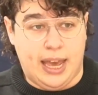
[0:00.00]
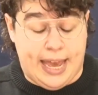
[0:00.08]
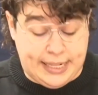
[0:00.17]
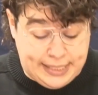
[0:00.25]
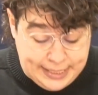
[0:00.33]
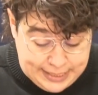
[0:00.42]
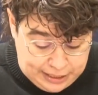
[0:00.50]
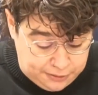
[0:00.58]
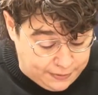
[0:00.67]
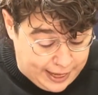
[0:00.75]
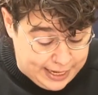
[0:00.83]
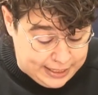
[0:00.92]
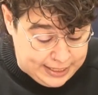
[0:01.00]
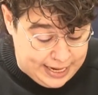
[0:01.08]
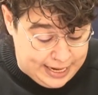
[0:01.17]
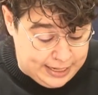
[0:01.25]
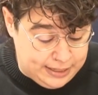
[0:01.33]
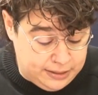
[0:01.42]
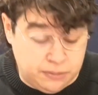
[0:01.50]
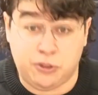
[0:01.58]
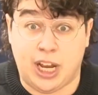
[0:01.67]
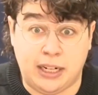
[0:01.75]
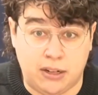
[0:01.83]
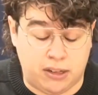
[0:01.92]
It's identified in
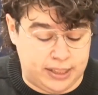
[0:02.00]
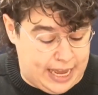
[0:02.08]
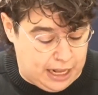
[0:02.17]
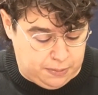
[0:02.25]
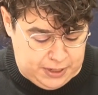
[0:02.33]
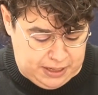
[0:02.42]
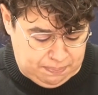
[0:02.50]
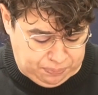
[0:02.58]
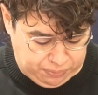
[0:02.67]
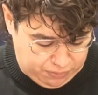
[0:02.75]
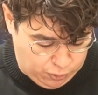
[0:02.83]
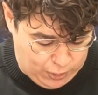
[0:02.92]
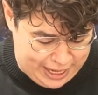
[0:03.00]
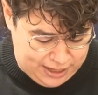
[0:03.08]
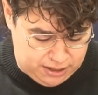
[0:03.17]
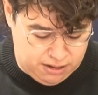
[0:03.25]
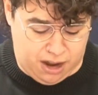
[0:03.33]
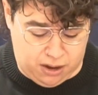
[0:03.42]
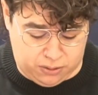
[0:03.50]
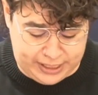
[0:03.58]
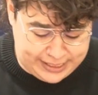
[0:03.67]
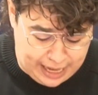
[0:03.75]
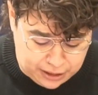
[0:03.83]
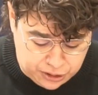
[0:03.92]
genital anatomy. Wait, no,
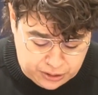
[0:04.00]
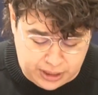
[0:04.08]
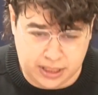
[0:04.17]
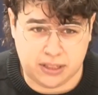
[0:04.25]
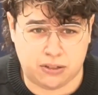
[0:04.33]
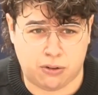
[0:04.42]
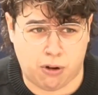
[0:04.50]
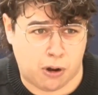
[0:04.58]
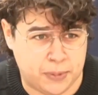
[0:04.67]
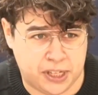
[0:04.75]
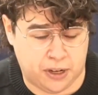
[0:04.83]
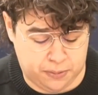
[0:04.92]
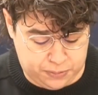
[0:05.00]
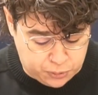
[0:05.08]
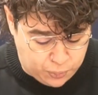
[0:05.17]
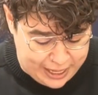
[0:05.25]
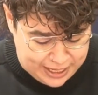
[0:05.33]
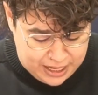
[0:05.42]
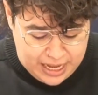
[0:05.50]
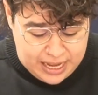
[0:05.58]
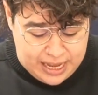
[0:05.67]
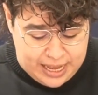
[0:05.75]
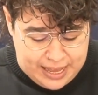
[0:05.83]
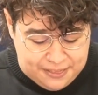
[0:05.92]
it's actually chromosomes. Wait,
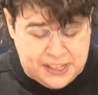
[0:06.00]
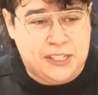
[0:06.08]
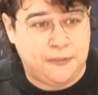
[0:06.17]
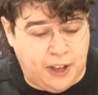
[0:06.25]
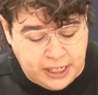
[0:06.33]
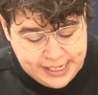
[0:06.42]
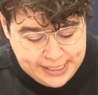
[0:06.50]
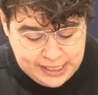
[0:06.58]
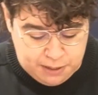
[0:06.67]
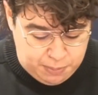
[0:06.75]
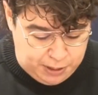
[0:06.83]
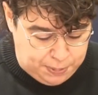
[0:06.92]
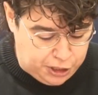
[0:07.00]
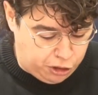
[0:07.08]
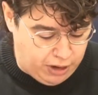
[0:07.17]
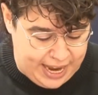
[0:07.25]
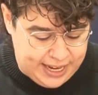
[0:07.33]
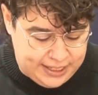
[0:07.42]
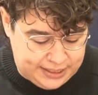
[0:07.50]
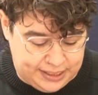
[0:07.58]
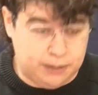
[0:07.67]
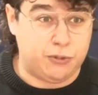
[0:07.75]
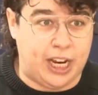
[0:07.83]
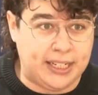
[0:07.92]
this fungus can be pureed and
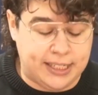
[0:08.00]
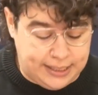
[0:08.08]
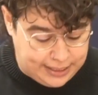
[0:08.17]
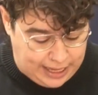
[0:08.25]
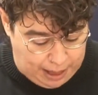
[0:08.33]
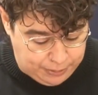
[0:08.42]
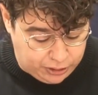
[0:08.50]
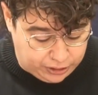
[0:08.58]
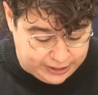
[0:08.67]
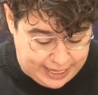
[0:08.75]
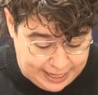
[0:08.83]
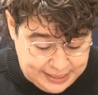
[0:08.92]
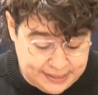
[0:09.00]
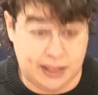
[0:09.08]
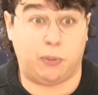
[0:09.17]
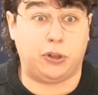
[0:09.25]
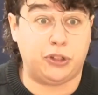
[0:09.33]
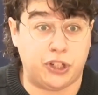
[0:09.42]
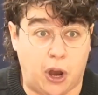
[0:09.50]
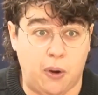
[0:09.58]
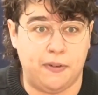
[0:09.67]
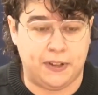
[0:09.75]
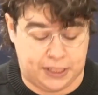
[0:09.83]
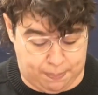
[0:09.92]
subjected to chemical tests that will show
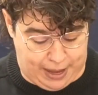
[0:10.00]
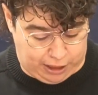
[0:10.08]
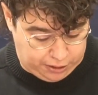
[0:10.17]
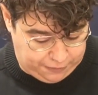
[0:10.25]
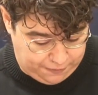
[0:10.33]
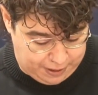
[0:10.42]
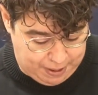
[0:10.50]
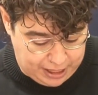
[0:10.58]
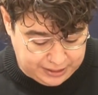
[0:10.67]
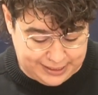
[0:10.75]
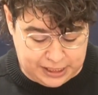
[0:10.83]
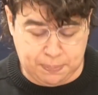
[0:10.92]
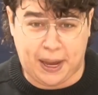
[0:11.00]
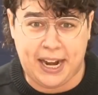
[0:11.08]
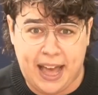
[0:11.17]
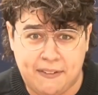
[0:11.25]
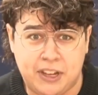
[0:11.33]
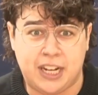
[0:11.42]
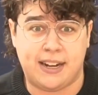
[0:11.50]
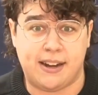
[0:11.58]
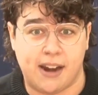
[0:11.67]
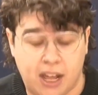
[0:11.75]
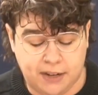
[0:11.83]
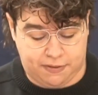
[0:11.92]
if it's male or female, despite
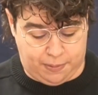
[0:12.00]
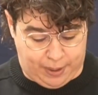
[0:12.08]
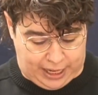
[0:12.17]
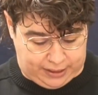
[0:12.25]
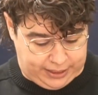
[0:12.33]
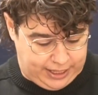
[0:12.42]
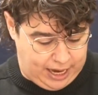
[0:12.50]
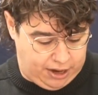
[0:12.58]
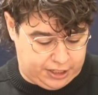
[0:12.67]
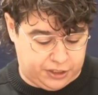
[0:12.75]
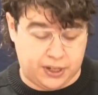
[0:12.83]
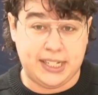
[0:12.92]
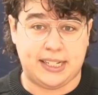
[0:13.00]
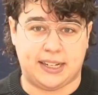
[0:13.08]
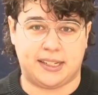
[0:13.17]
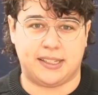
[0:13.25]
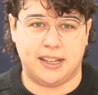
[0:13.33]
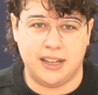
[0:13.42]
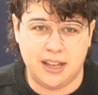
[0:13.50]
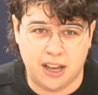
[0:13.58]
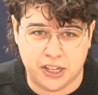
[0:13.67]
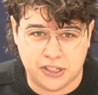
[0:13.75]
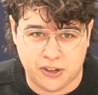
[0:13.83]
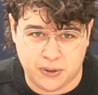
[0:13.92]
having none of the bodily characteristics
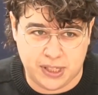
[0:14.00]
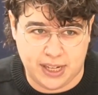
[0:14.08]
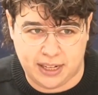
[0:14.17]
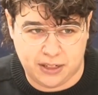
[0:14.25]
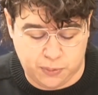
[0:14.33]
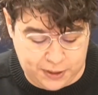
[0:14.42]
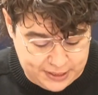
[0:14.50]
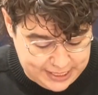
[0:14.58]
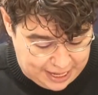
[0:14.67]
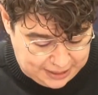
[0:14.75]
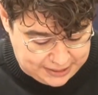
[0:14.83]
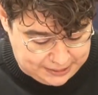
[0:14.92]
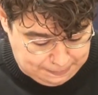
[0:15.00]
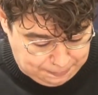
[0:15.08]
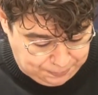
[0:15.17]
associated with sex.